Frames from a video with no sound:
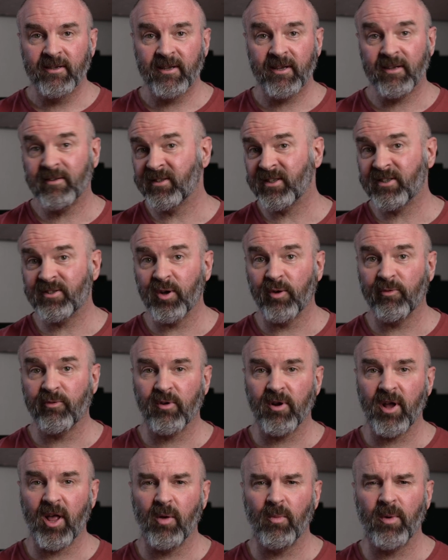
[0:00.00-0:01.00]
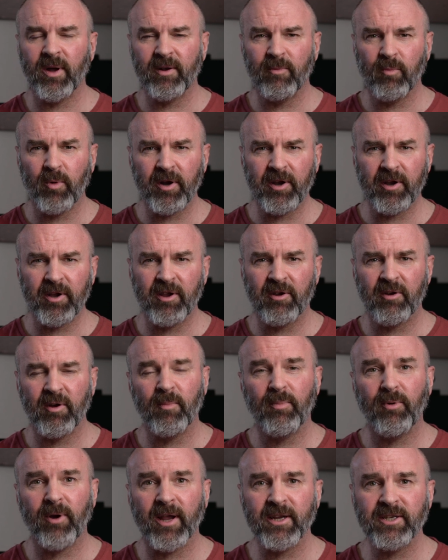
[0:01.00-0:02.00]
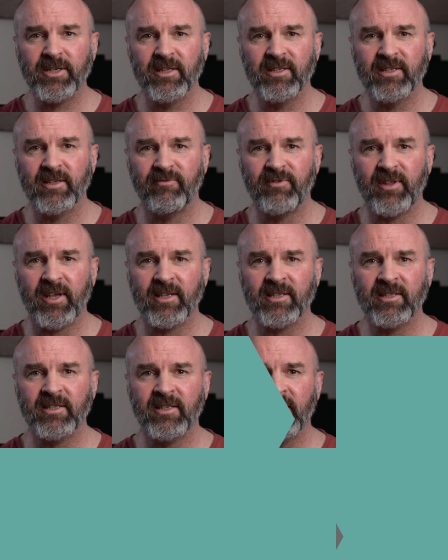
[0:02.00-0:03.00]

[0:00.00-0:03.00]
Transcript: and just overall, what, what are your impressions of this?